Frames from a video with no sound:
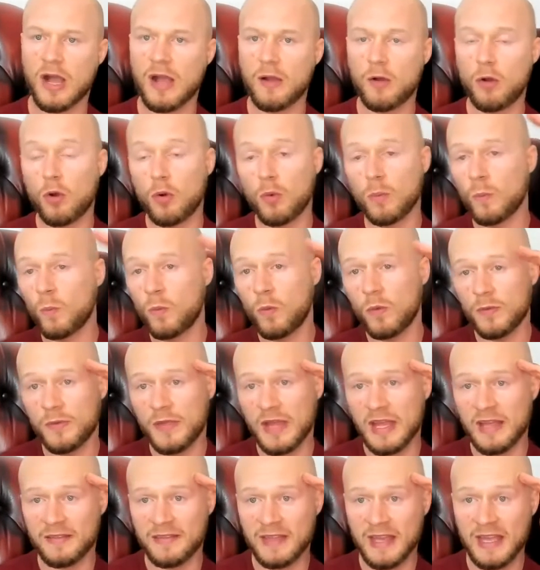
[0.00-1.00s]
Oh,
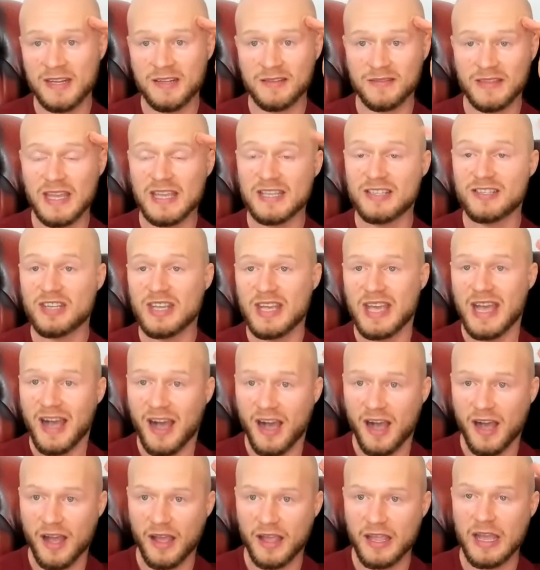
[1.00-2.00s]
they, they, they say
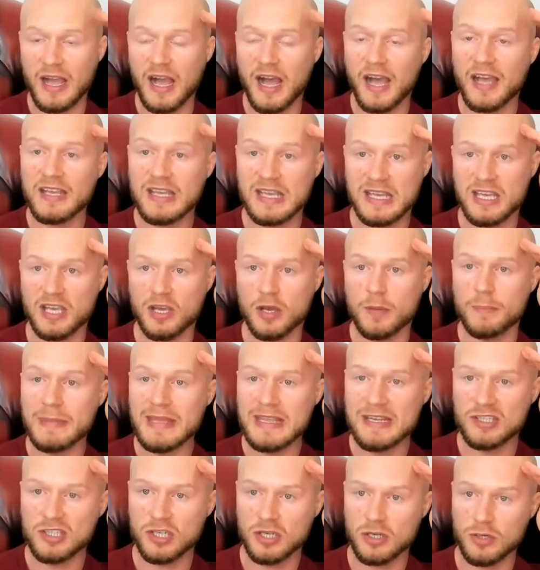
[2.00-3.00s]
I, I hear
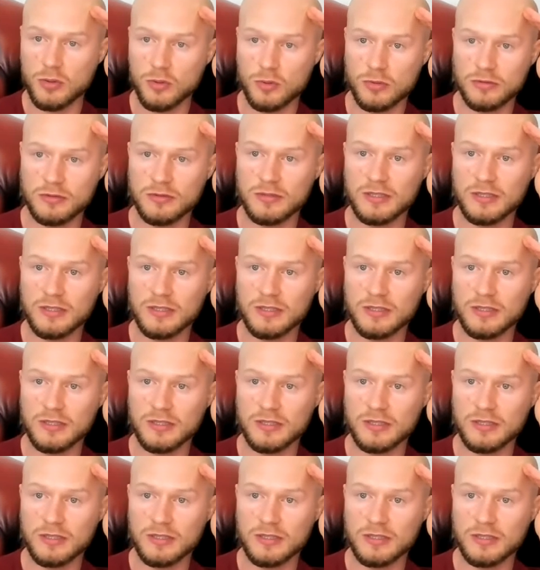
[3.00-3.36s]
me too.